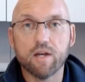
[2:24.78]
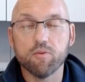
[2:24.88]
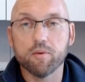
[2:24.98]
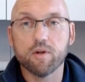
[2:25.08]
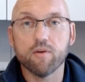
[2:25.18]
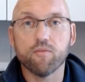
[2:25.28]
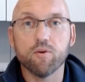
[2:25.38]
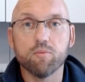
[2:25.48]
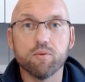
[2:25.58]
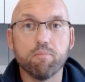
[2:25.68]
of them that come
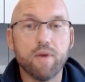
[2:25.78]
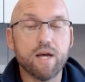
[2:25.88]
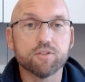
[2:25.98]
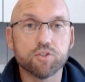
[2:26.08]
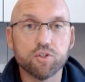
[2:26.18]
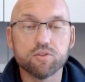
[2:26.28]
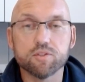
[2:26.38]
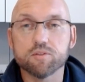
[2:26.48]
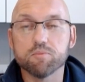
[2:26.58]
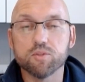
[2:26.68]
from
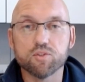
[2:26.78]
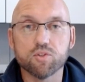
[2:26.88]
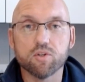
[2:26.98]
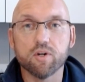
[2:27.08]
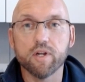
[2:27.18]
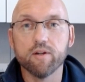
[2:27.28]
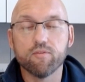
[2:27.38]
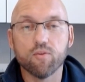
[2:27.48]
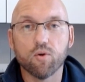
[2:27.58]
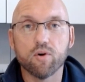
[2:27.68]
Massachusetts, Missouri,
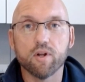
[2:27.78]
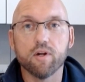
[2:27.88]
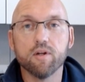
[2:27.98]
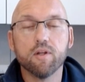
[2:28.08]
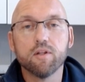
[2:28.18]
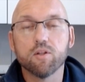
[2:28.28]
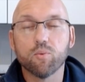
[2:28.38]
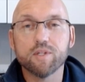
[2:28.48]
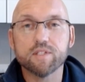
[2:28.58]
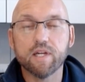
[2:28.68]
Florida,
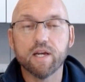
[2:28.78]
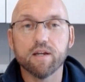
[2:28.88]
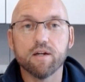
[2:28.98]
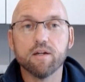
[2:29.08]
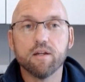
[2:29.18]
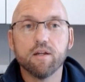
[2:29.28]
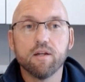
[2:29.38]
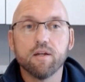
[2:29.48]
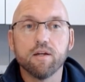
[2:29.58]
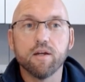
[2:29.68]
Louisiana,
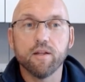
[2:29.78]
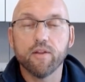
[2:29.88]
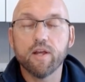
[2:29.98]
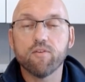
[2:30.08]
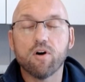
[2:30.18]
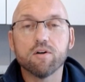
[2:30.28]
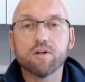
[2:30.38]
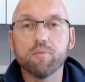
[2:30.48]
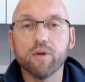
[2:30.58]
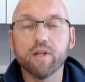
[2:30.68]
and they've all
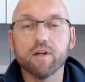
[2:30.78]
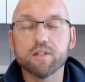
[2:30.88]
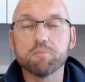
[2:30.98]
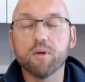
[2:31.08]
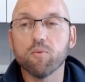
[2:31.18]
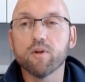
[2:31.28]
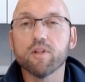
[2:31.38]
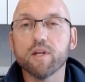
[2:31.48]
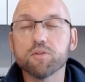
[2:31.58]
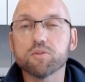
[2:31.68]
come in, and it's been
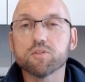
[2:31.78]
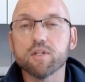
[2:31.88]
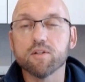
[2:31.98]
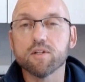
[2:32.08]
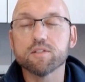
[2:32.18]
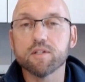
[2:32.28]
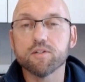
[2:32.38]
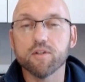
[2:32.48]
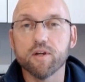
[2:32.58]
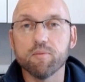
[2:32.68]
really interesting listening
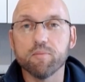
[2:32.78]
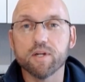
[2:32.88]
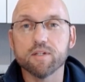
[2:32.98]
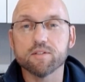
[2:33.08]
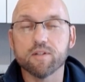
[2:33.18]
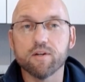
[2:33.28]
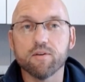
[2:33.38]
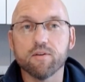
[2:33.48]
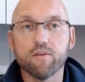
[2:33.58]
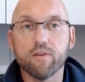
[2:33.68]
to them because
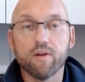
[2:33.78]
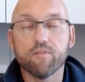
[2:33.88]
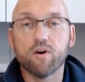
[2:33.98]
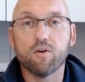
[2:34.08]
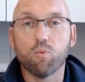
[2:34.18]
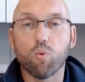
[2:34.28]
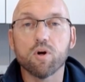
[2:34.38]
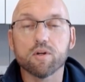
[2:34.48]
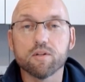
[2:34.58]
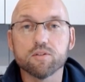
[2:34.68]
they've all
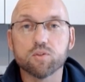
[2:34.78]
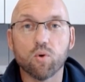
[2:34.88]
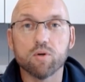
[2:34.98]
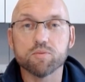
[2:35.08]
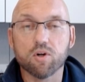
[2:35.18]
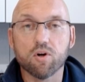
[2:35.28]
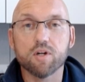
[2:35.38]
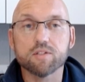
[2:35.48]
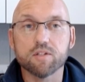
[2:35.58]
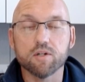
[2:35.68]
worked storms
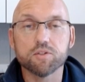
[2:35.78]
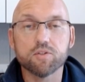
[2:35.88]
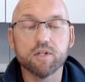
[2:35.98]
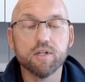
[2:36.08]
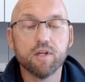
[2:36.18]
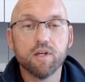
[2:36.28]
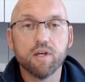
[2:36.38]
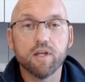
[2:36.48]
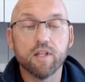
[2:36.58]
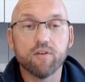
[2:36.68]
across the country,
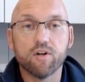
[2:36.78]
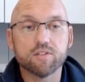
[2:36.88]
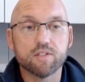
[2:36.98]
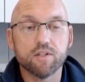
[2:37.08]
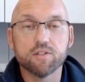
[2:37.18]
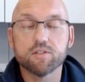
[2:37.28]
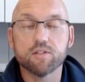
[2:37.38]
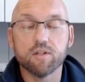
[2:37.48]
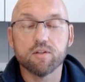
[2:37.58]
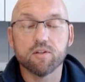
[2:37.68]
and they've all said this is
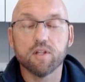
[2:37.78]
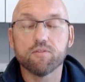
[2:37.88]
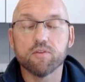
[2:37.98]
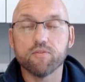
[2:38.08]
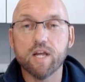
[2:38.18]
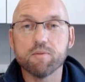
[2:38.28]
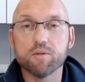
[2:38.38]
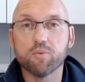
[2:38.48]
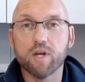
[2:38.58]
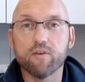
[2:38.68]
the level of
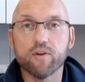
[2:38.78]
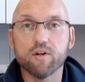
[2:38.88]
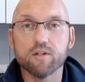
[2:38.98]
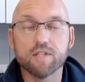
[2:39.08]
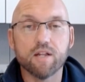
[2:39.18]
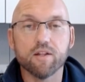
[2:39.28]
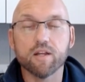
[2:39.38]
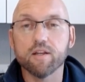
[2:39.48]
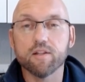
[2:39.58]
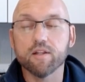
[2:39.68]
damage we have here is unlike
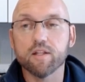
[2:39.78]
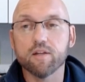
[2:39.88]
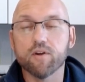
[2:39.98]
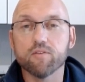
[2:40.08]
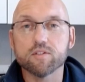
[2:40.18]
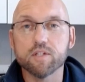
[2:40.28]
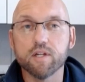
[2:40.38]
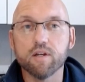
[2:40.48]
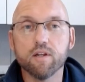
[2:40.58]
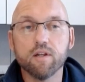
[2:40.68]
anything they've ever
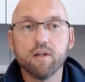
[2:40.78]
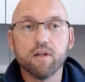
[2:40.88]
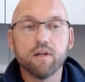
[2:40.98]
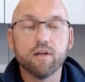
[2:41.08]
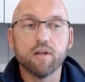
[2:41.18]
seen. And,